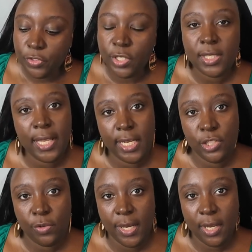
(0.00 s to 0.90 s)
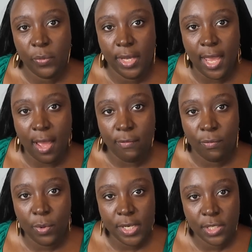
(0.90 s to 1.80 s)
just like in Jamaica, we
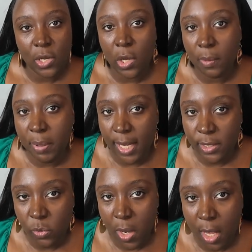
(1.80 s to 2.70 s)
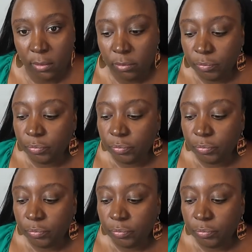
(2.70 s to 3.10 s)
have what is called Patois.